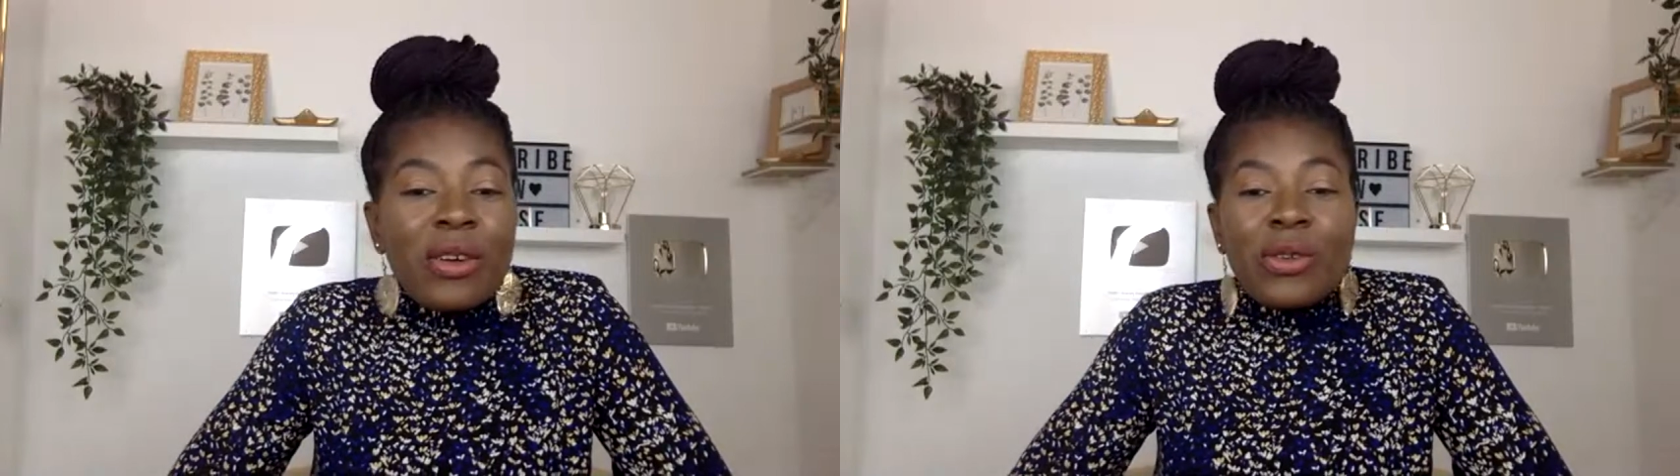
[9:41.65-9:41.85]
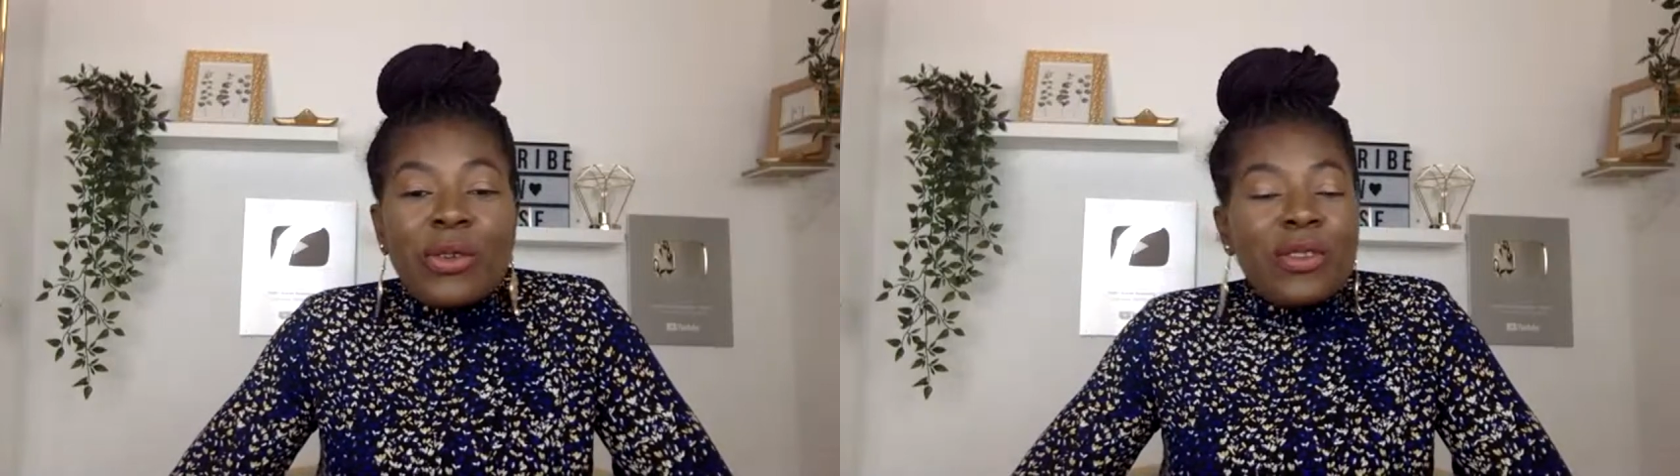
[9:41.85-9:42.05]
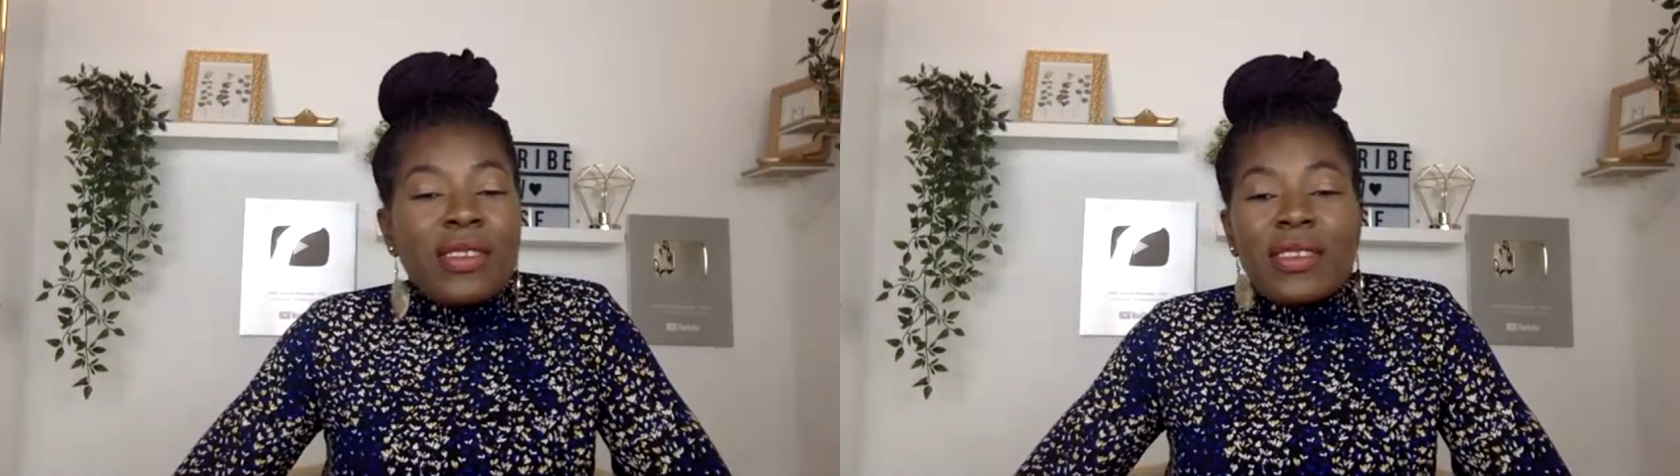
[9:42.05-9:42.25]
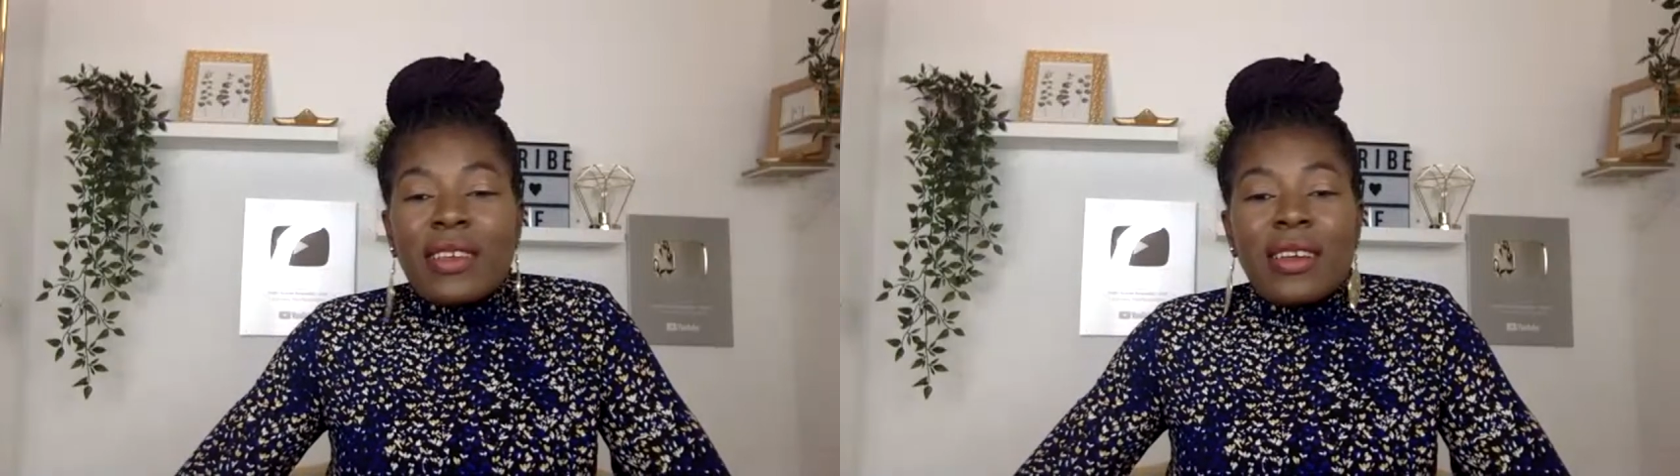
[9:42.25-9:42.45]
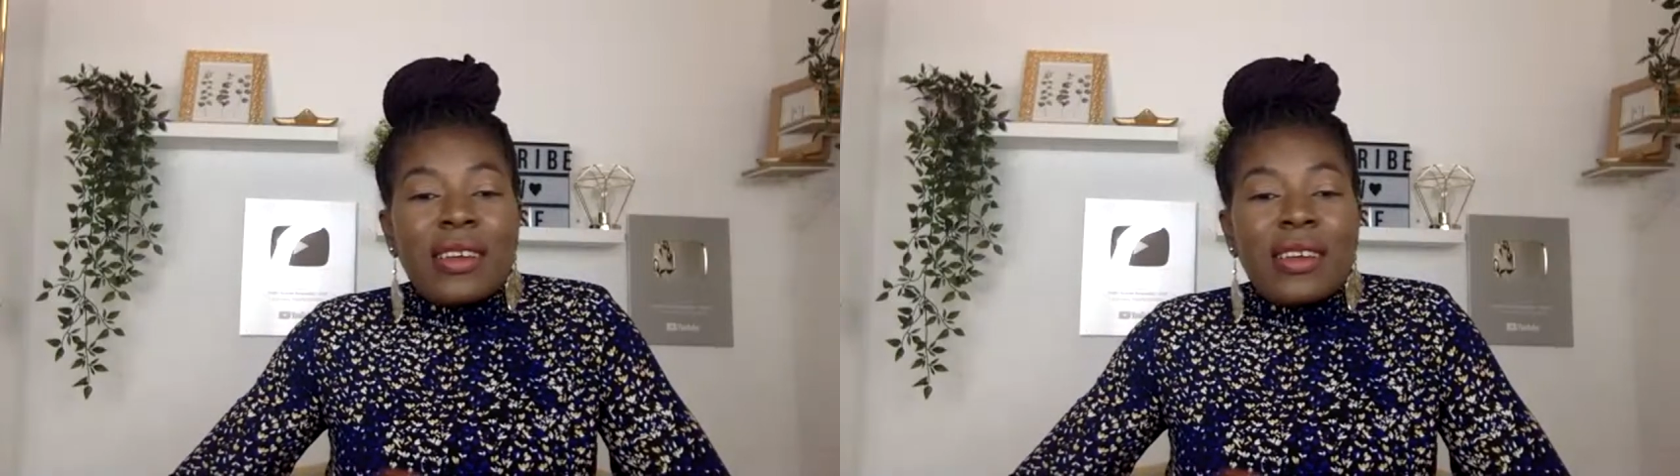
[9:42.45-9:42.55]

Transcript: all those